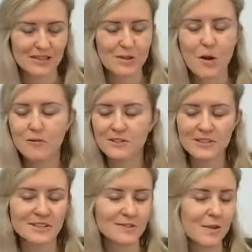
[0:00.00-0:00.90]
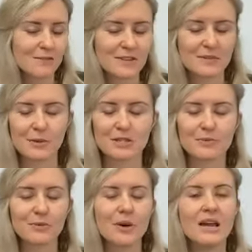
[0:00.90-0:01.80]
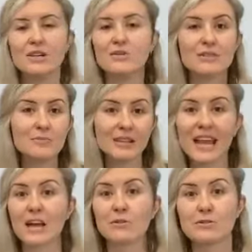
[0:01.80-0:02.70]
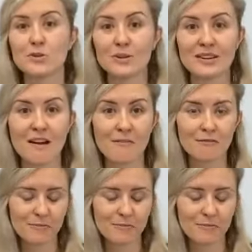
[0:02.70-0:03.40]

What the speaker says: As often as possible. You simply cannot do it enough.